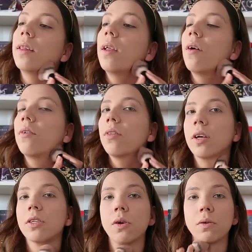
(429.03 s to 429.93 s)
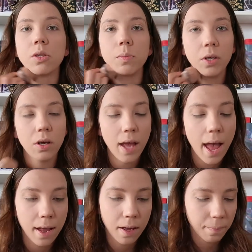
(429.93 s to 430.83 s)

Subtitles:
that everything is going to be okay.